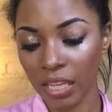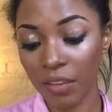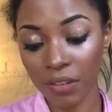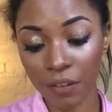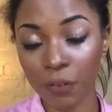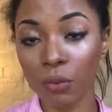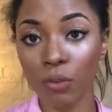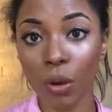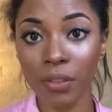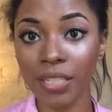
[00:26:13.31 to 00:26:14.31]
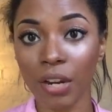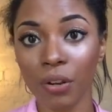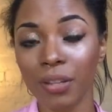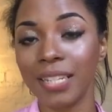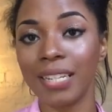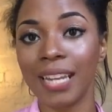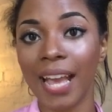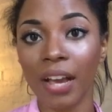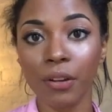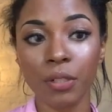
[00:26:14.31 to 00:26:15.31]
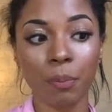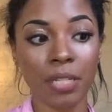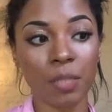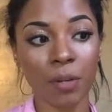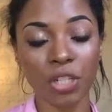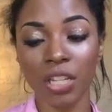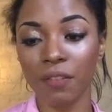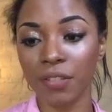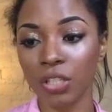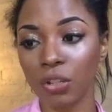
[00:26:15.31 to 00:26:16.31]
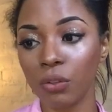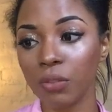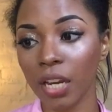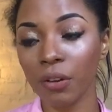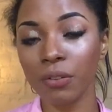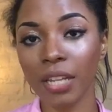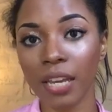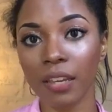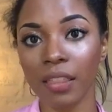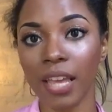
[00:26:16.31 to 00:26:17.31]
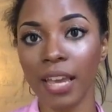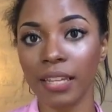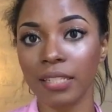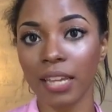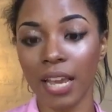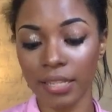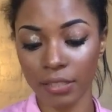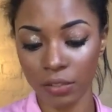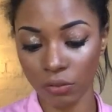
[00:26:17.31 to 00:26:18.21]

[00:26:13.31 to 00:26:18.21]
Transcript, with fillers: Even if you know the tarot in and out, but especially if it's a new tarot deck that has